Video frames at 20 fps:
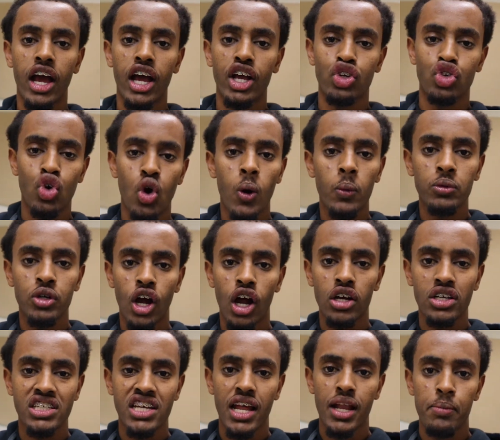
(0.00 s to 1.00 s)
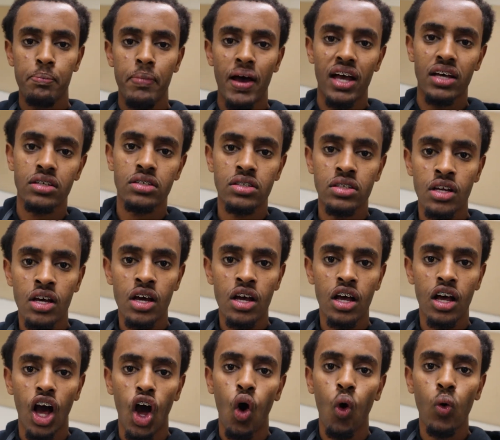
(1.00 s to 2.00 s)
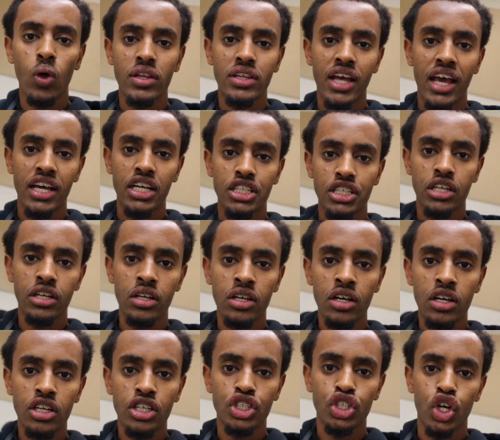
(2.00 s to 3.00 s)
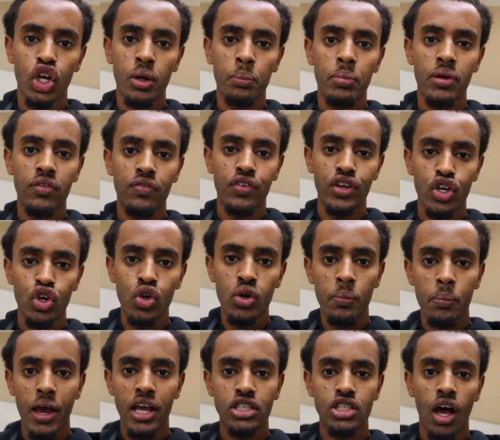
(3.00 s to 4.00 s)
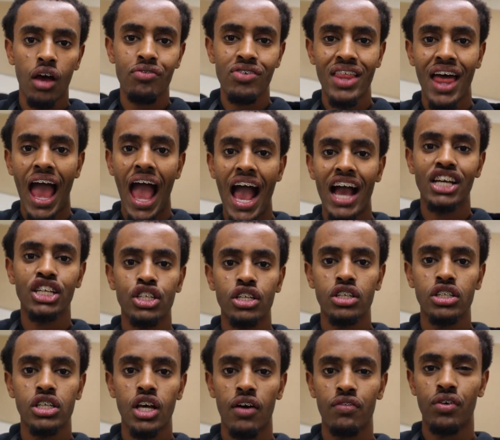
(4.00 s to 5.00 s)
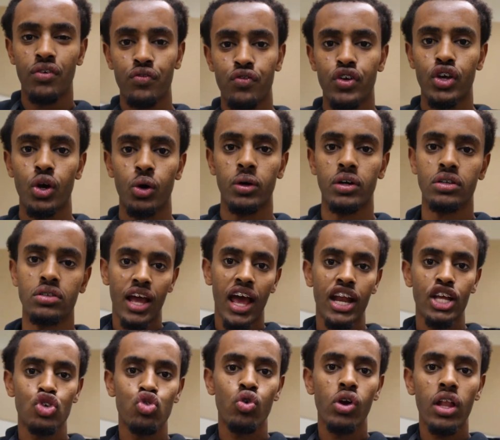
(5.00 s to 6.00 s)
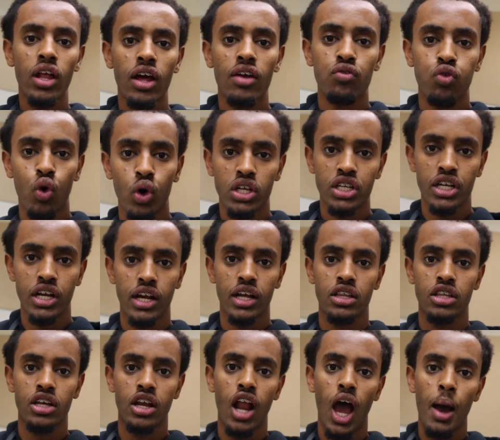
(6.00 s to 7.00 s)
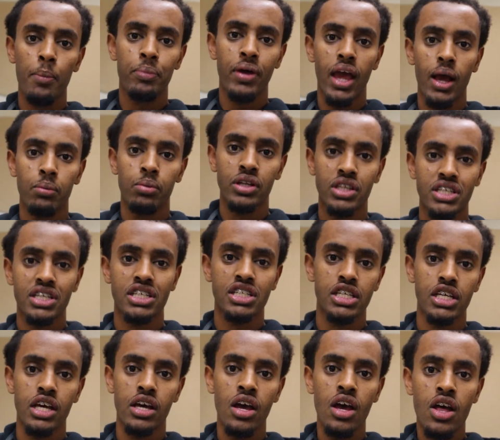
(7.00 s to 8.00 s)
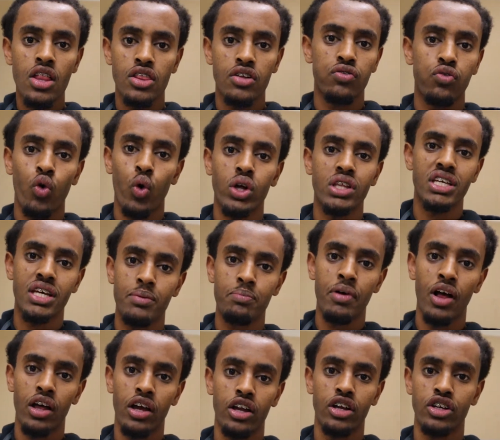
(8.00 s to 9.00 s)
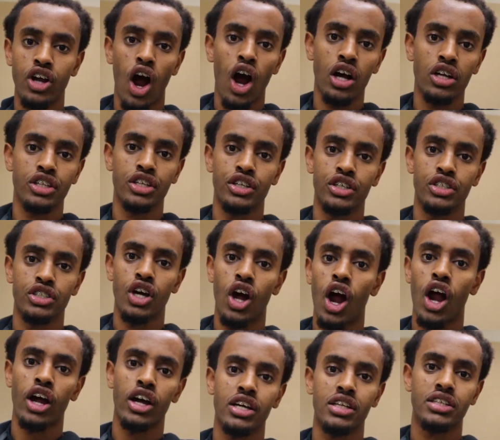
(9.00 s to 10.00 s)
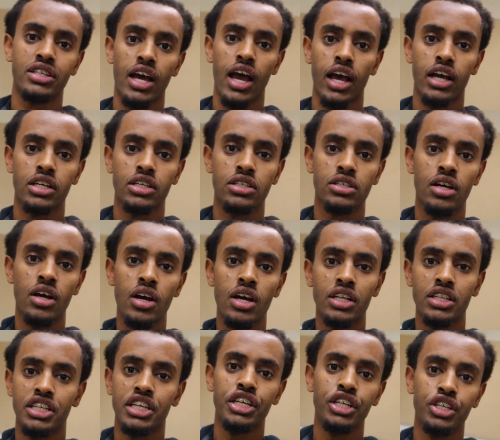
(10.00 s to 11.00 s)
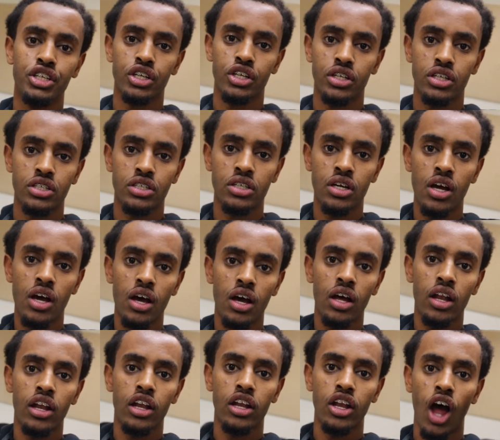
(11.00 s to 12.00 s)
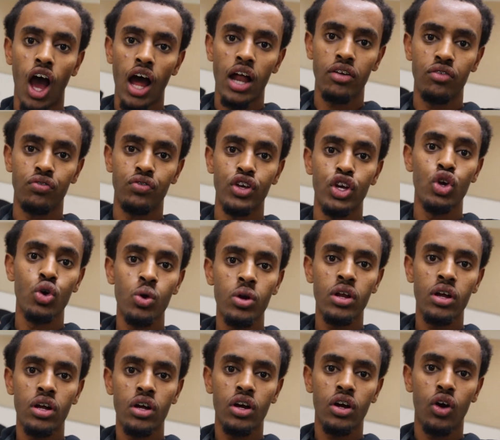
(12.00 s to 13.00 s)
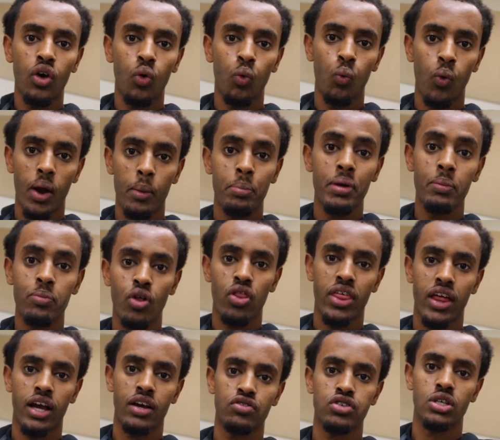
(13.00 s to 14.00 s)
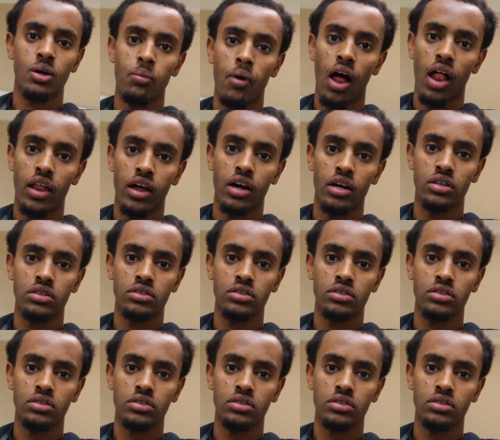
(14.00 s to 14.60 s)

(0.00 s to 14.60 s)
and Joram Jar said it best: a whole nation shouldn't be viewed based off of the actions of a few. And it's really unfortunate to not be able to see the fourteen million doctors, architects, teachers not viewed when people think of Somalia.